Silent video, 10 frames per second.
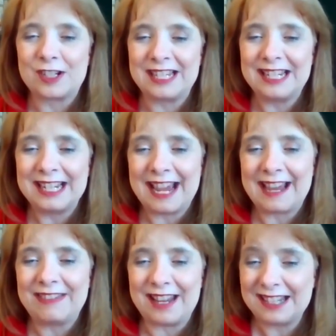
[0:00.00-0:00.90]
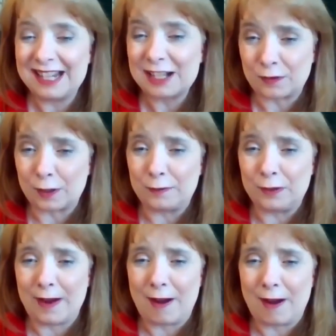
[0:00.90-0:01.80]
sitting at that desk for a
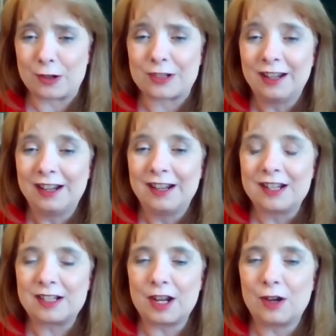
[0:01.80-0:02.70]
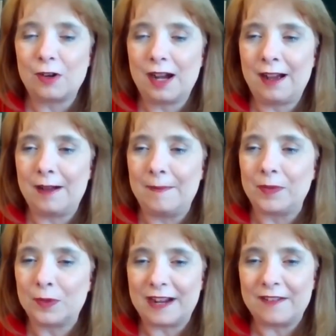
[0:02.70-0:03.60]
few hours. So um,
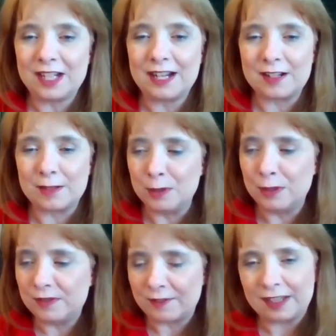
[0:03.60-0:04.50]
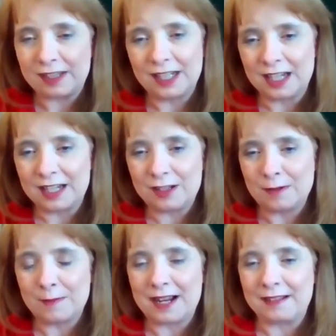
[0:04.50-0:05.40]
what I've done is moved everything
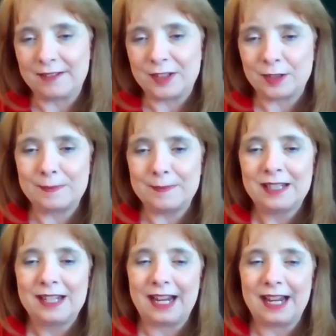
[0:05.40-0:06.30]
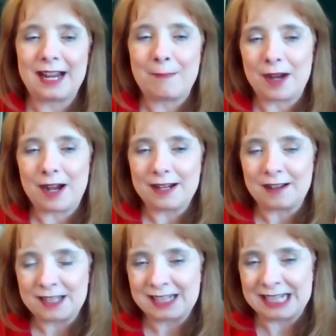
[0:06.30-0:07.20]
into my living room and I bought
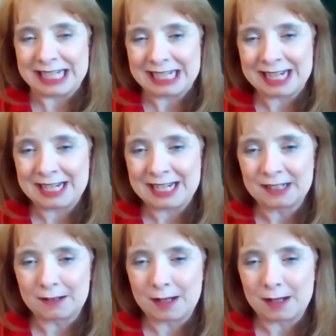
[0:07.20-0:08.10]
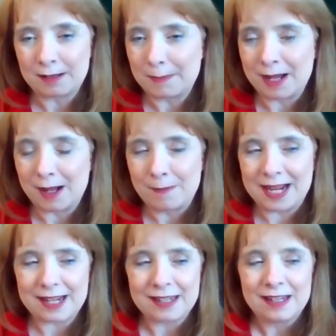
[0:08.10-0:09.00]
a teeny tiny little lapel
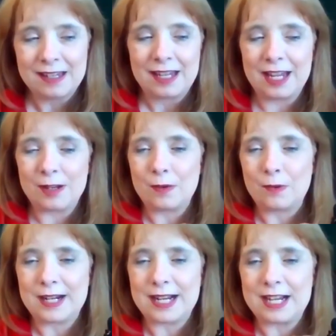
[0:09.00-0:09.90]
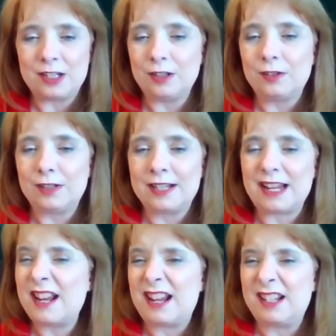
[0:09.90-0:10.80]
mic. And what I do is
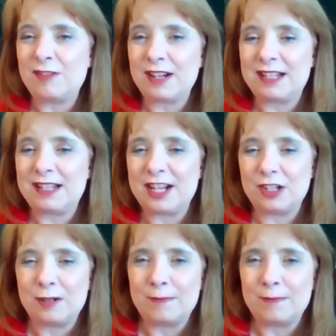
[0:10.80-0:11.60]
I, I don't attach it to